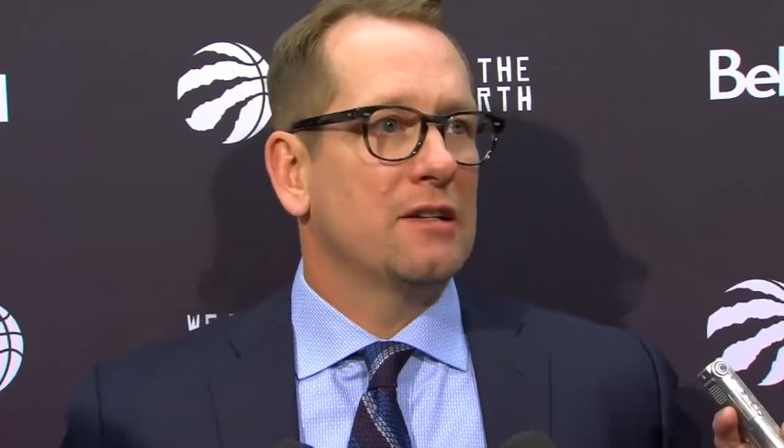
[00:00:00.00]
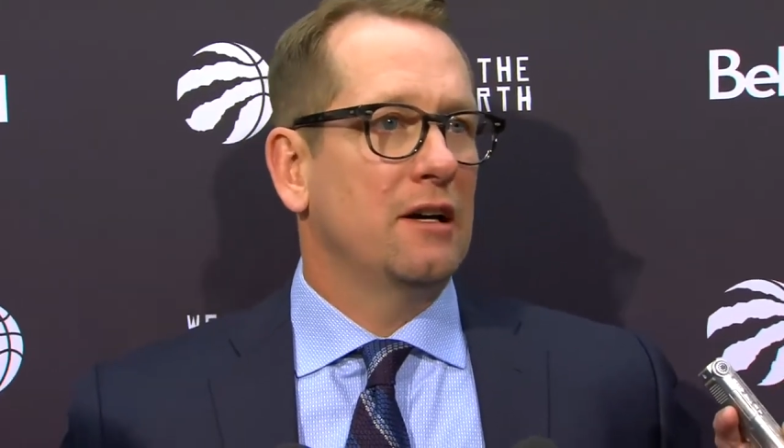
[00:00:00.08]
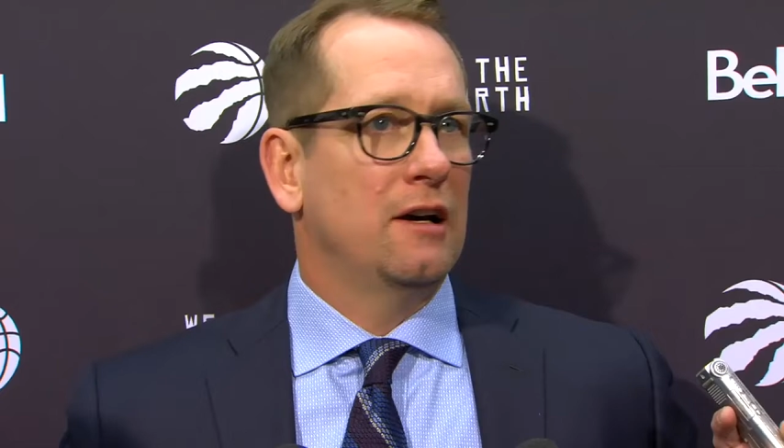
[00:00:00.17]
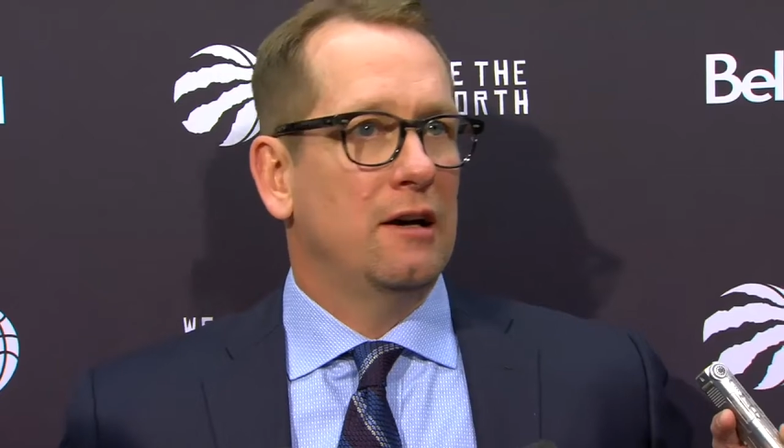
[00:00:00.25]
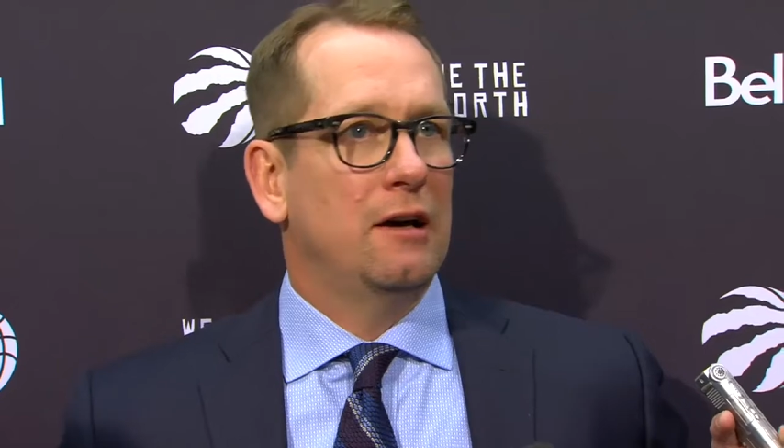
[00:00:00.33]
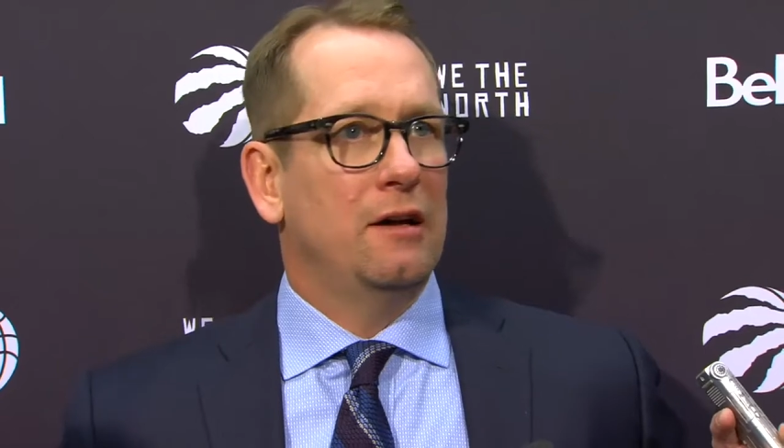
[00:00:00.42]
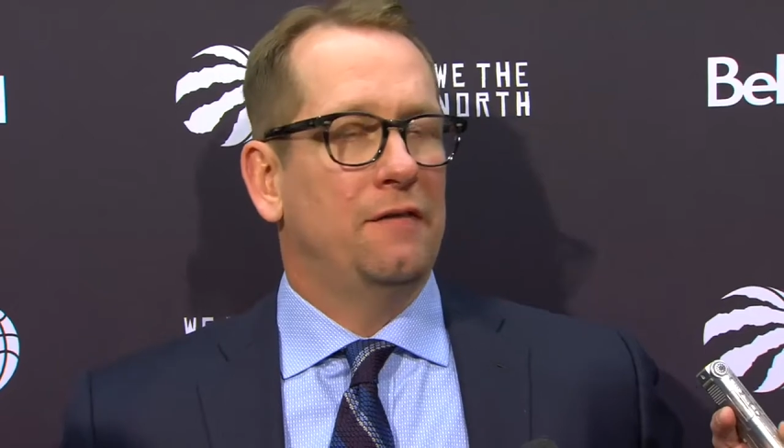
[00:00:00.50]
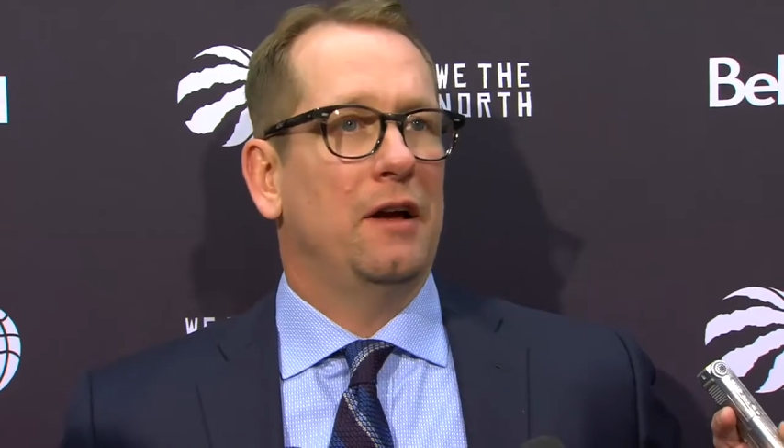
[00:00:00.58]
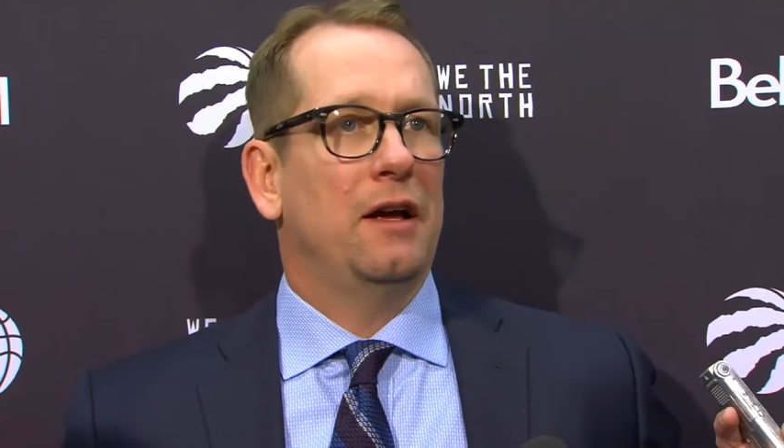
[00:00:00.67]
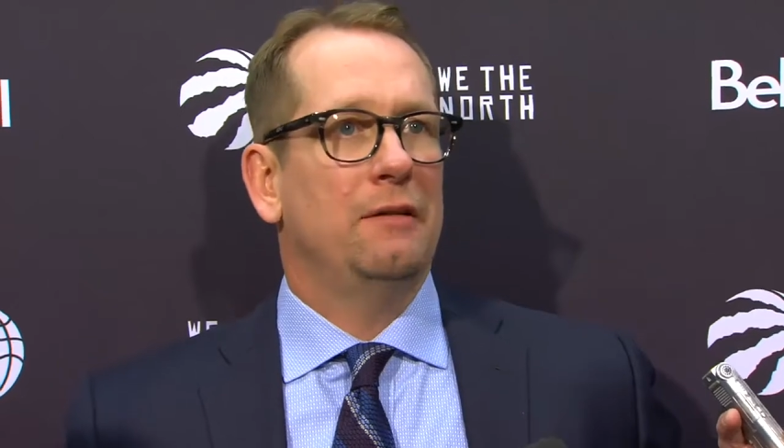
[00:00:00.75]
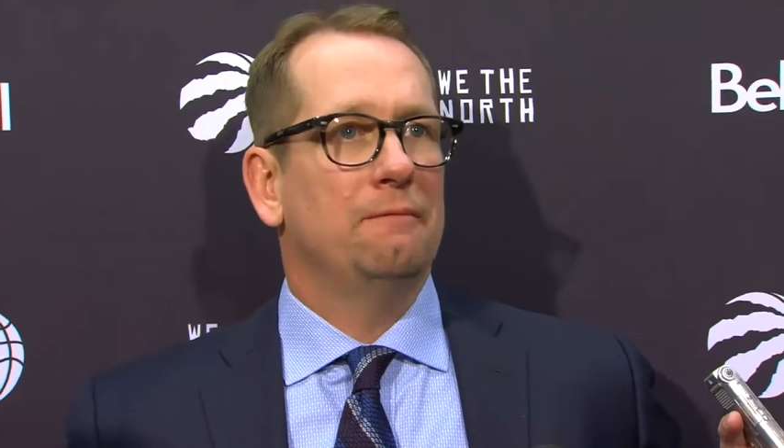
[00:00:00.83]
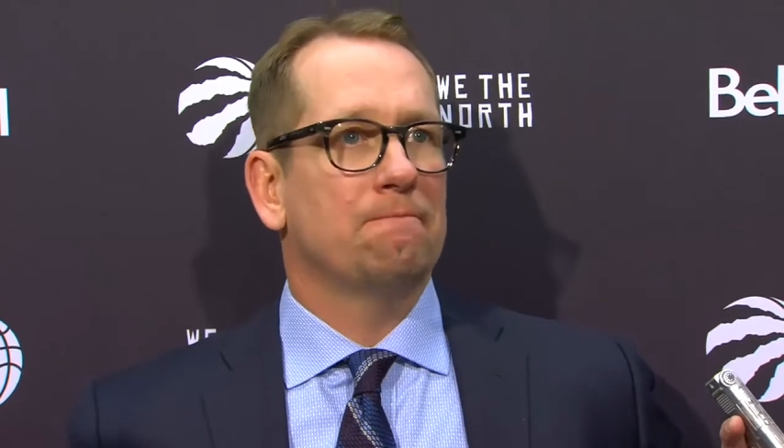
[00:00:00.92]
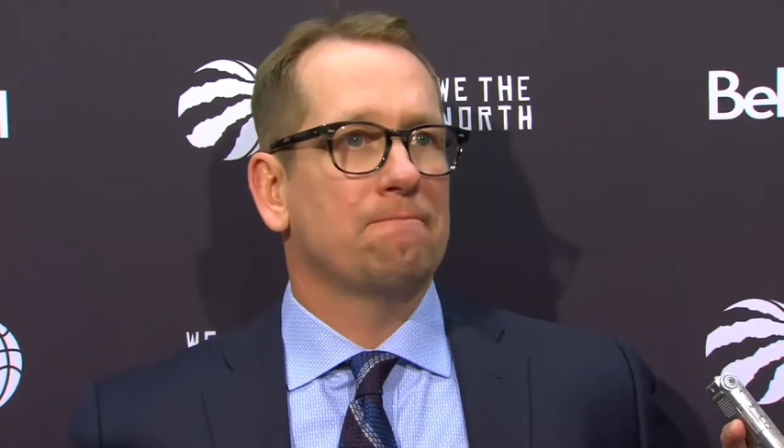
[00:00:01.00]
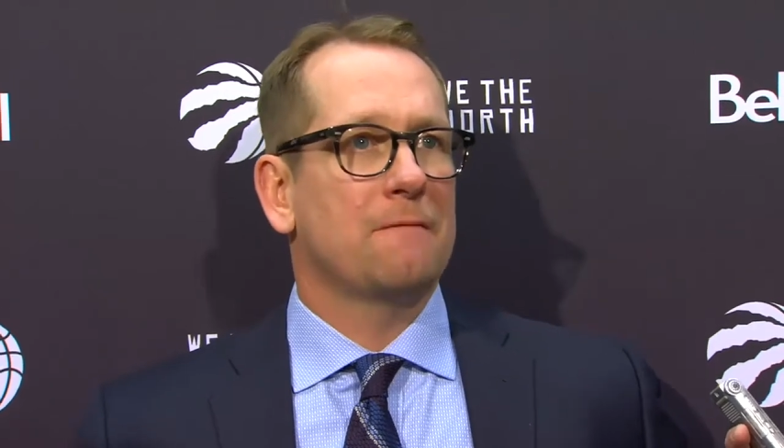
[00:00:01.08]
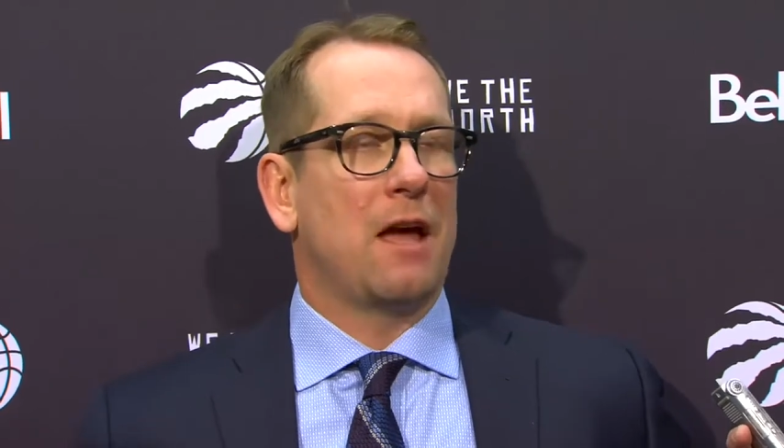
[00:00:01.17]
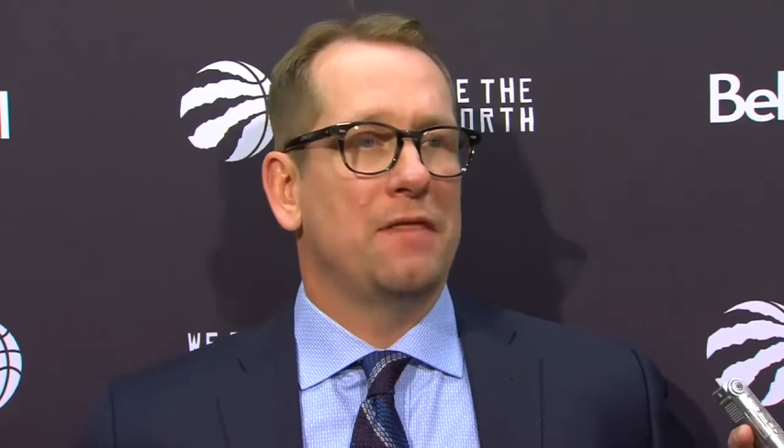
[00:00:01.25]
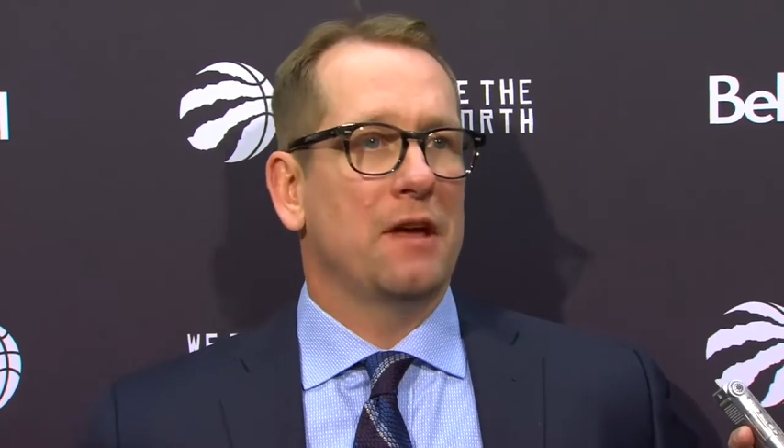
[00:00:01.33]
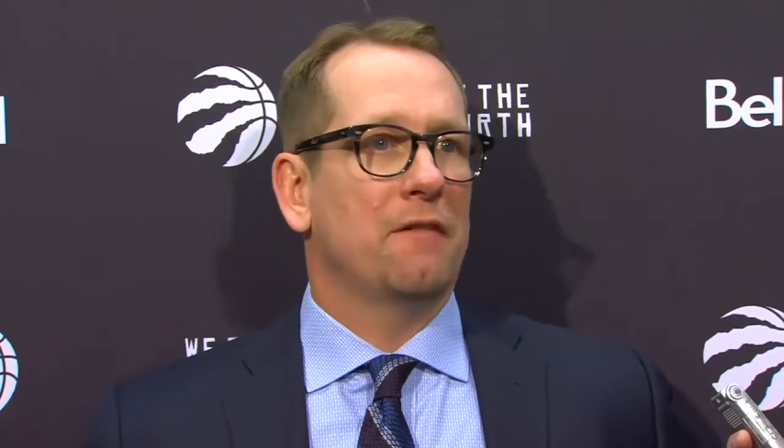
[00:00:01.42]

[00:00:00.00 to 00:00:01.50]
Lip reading: I think